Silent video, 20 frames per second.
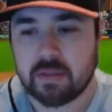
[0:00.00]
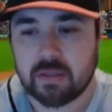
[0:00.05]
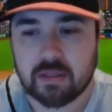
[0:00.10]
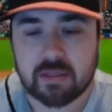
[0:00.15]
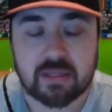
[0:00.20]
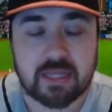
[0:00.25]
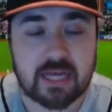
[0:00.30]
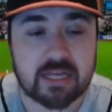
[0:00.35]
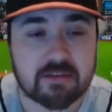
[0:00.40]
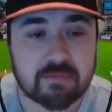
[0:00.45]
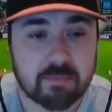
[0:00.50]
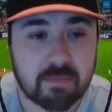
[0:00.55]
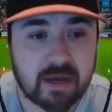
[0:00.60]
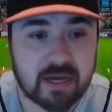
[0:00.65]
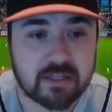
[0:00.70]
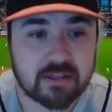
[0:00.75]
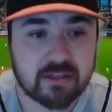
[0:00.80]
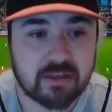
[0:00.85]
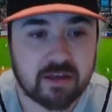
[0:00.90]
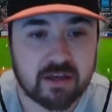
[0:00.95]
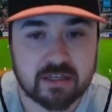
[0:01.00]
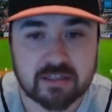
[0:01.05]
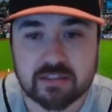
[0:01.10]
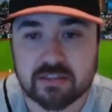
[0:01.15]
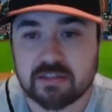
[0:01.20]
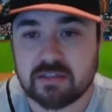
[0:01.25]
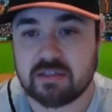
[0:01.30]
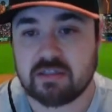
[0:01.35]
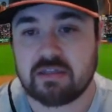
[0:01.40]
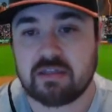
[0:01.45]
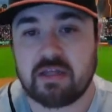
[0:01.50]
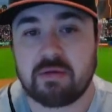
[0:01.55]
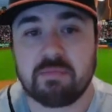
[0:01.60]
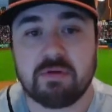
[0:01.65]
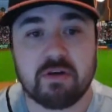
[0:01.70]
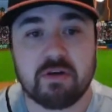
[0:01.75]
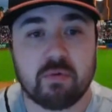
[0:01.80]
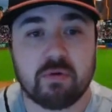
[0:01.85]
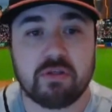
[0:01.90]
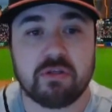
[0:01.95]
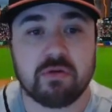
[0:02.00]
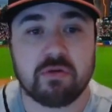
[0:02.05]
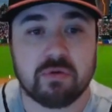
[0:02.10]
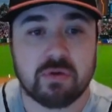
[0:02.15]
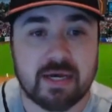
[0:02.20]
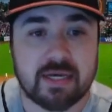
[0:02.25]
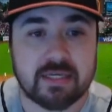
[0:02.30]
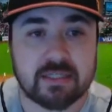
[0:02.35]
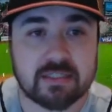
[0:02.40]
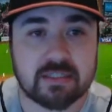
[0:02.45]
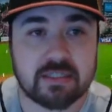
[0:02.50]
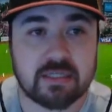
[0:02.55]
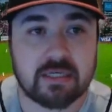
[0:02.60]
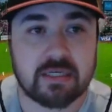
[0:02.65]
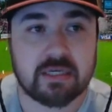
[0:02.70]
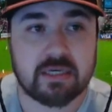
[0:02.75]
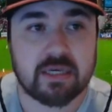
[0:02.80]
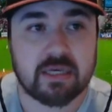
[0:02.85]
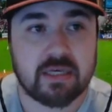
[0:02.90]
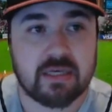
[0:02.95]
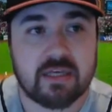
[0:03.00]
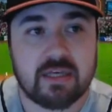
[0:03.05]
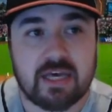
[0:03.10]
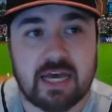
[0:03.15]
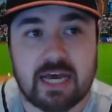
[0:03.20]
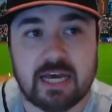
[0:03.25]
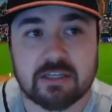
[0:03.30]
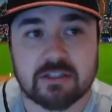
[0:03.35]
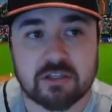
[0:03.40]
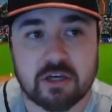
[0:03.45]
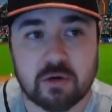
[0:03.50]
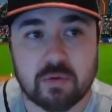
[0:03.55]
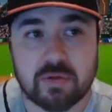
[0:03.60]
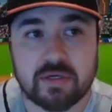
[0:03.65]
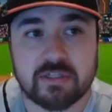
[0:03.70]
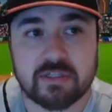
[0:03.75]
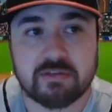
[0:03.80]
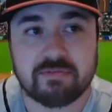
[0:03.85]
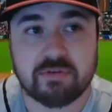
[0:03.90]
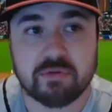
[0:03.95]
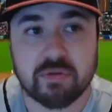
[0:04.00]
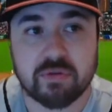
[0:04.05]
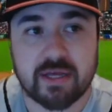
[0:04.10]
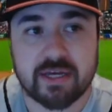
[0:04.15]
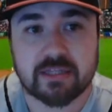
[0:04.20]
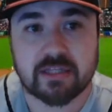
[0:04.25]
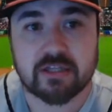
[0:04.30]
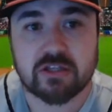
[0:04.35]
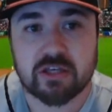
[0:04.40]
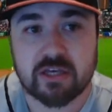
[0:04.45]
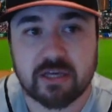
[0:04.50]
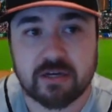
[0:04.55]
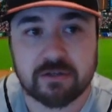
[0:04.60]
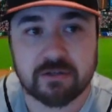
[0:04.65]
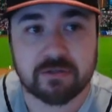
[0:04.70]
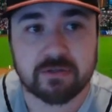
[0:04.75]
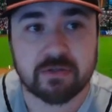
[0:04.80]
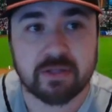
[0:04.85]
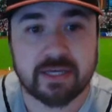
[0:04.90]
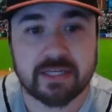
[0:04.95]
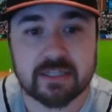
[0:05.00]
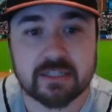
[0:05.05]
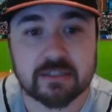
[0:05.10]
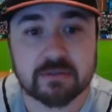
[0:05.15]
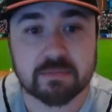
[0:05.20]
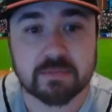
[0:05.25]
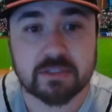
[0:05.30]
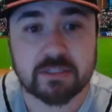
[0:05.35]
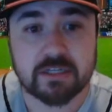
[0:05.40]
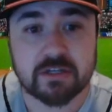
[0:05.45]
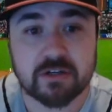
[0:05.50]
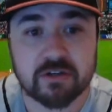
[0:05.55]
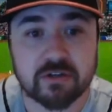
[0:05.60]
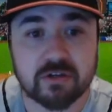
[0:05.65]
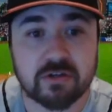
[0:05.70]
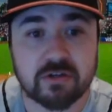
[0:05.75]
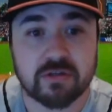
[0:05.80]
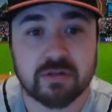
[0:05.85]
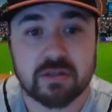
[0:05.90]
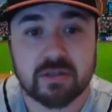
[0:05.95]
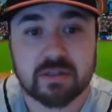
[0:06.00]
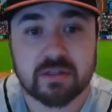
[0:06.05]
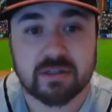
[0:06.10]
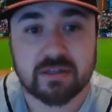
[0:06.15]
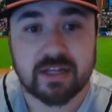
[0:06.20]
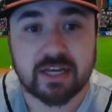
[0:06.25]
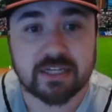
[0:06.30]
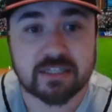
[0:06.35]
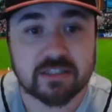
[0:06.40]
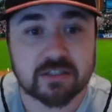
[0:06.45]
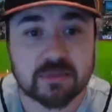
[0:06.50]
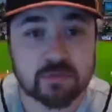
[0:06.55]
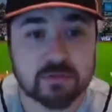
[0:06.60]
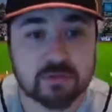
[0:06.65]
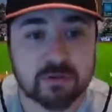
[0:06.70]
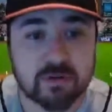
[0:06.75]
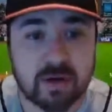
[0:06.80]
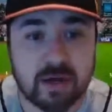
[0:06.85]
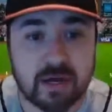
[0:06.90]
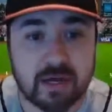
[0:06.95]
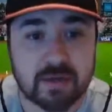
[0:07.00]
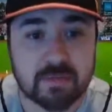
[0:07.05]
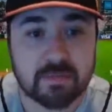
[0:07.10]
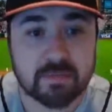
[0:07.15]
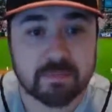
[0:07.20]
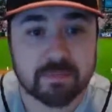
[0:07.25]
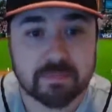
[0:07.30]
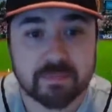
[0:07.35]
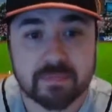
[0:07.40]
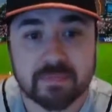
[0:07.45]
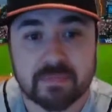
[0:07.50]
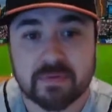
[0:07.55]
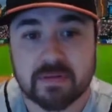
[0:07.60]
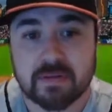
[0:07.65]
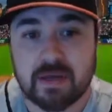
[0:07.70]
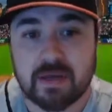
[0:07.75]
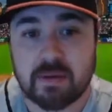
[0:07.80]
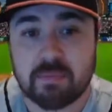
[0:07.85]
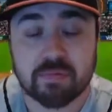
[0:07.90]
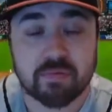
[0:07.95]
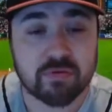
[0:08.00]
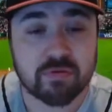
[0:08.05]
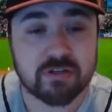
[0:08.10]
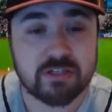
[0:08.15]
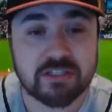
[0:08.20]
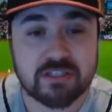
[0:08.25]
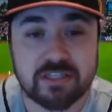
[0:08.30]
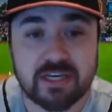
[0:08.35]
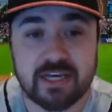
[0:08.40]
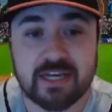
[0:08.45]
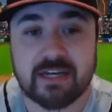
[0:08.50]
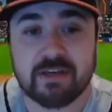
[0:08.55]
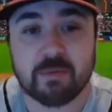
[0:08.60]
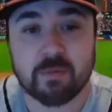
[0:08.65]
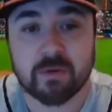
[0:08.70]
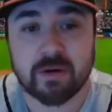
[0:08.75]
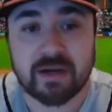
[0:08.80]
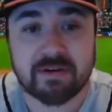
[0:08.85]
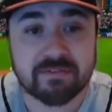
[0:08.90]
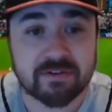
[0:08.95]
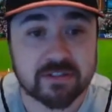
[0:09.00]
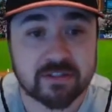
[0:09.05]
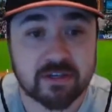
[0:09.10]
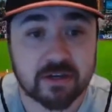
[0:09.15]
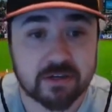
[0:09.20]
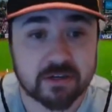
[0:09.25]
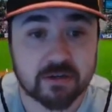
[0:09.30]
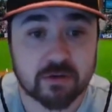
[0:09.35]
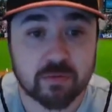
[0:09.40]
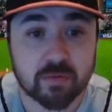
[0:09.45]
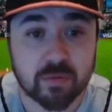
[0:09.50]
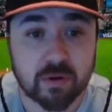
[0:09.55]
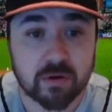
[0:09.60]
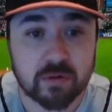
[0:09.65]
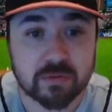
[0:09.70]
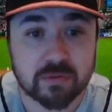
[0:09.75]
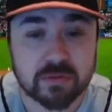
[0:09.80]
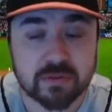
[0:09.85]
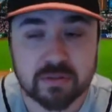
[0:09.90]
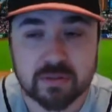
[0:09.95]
that's my thoughts. Let me know what you guys think. As always, if you like the channel and you like this material, like, subscribe. I appreciate it. We're having a ton of growth.